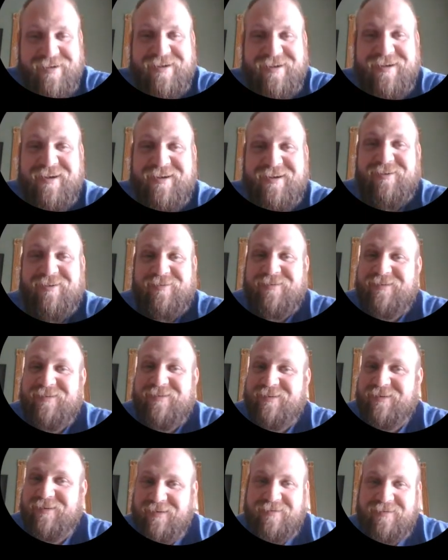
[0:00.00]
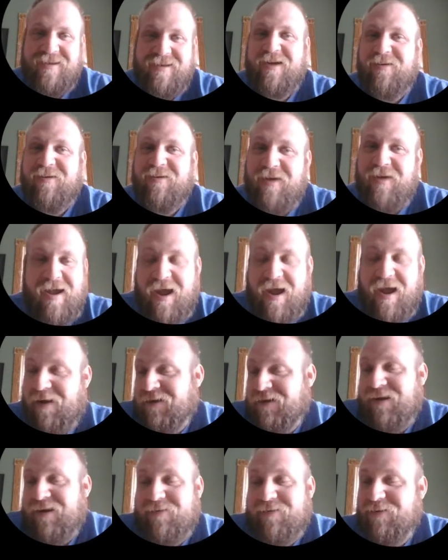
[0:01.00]
So I take it
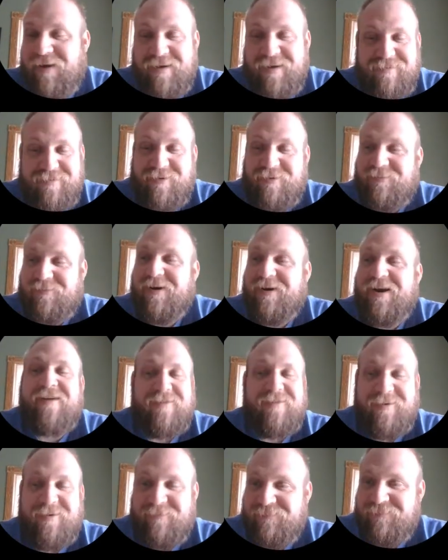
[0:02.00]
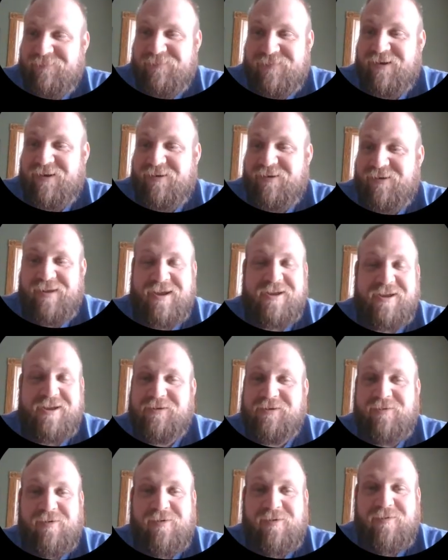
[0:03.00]
with a grain of salt, whatever. To each their
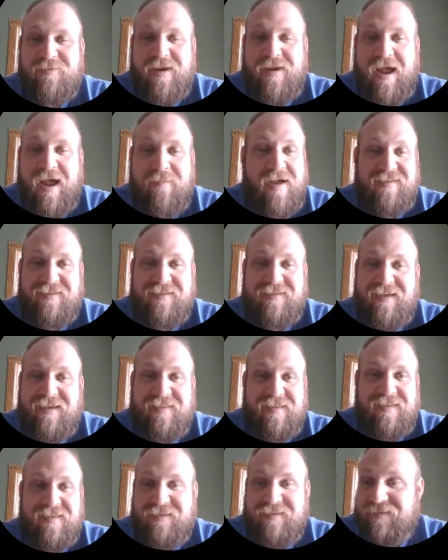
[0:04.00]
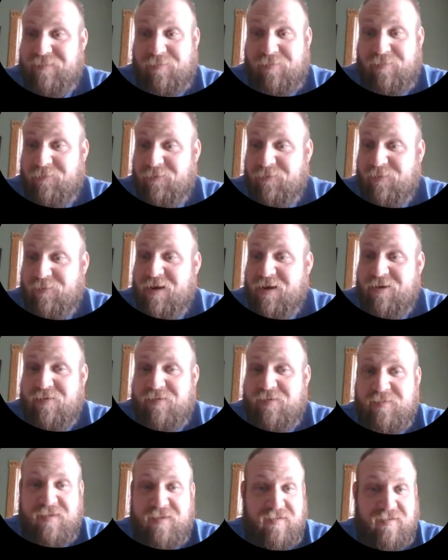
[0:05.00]
own. I'm not saying that this is the perfect way to do it,
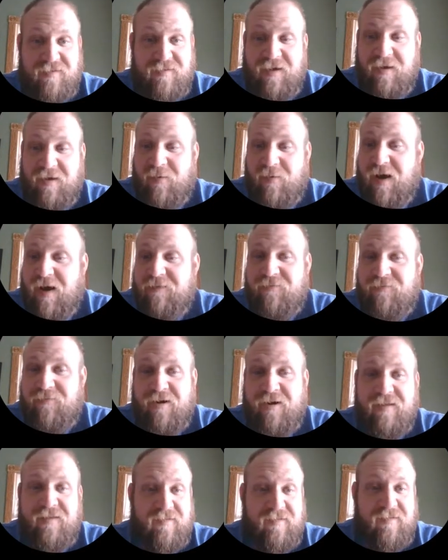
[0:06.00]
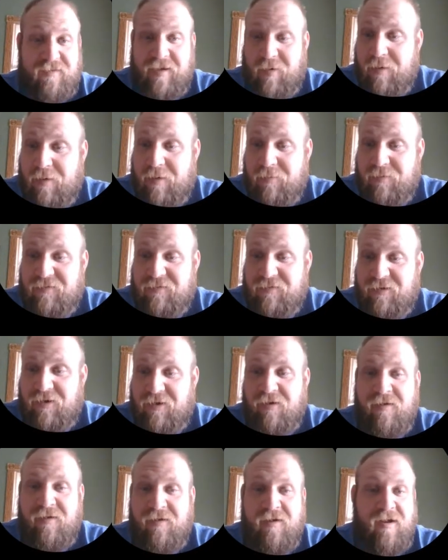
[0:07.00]
but this is how I've done it. This is how I was taught.
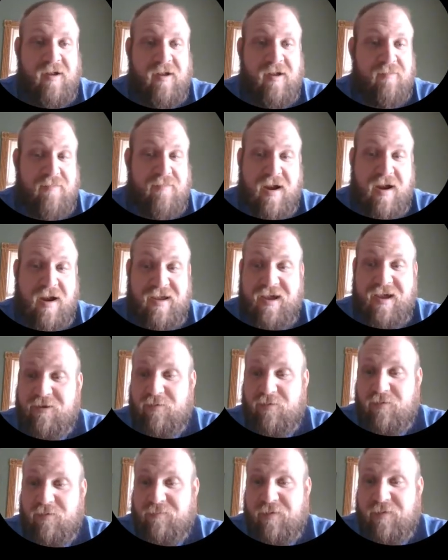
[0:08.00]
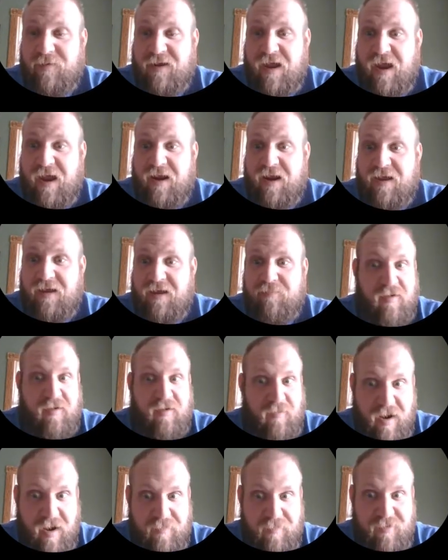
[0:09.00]
My dad, who was a mechanic, my
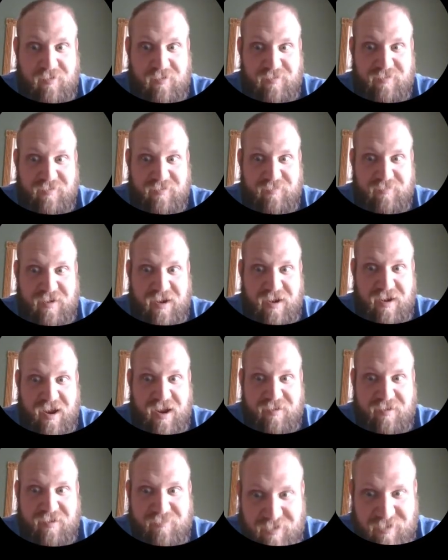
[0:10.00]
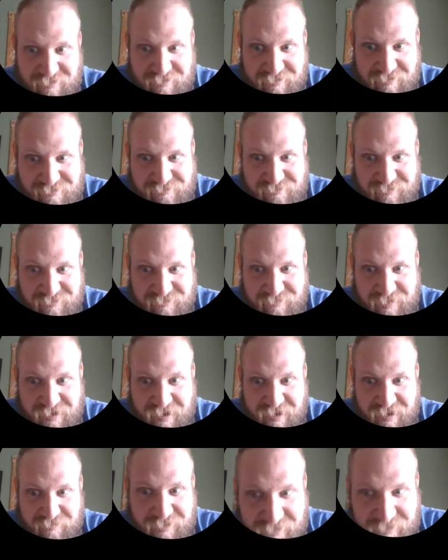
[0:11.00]
grandpa, who was a mechanic, my uncle, who was a
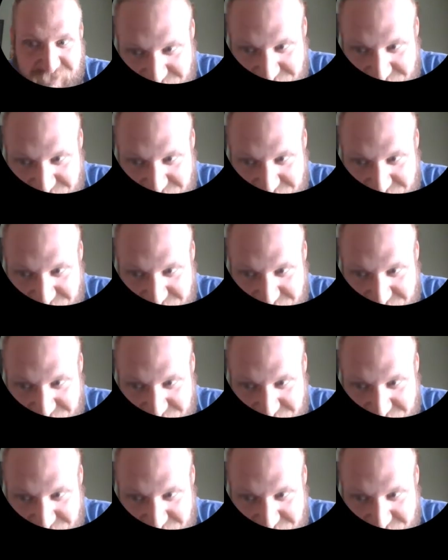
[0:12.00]
mechanic, my other